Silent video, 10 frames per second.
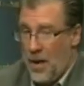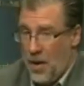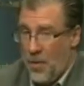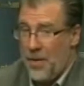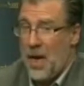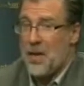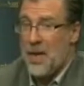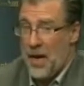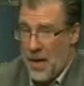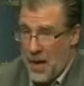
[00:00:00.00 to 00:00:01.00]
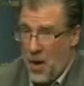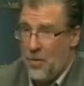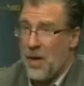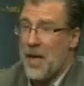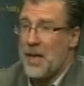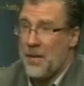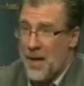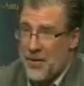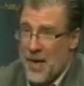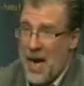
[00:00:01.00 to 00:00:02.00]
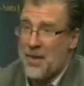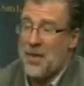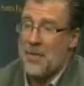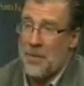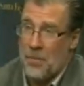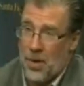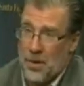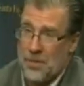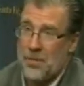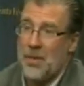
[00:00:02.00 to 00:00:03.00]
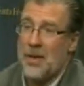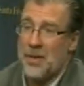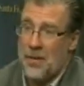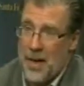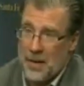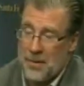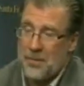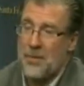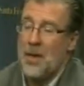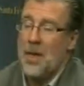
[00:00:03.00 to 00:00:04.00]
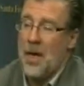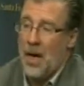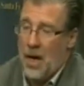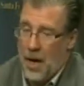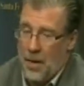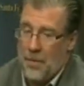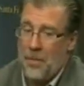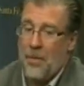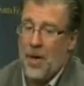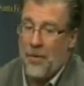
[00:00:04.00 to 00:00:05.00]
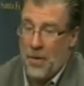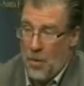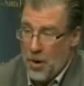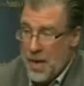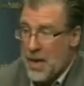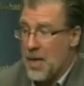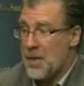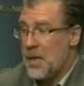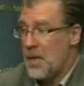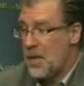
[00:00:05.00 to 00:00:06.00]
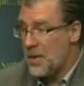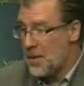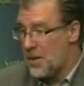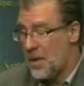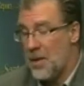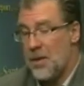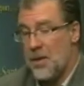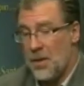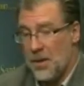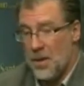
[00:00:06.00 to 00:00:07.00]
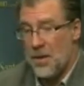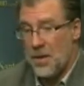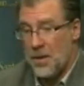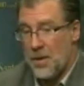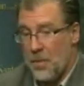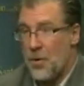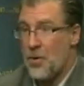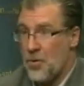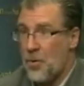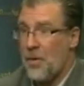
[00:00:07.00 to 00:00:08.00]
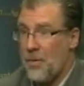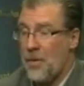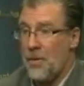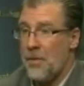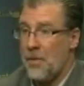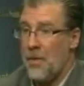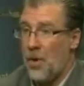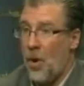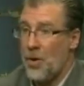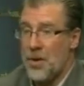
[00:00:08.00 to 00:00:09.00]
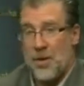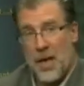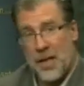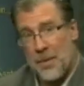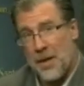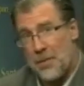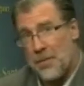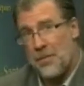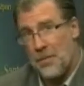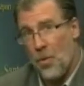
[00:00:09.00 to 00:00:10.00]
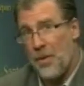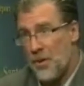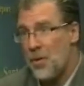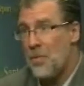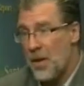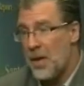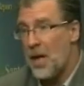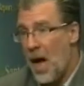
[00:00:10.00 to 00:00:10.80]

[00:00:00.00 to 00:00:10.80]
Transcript: Over 19,000 ads that have been booked. That's correct. Governor Martinez is the purchaser of the largest. She has about more than $2 million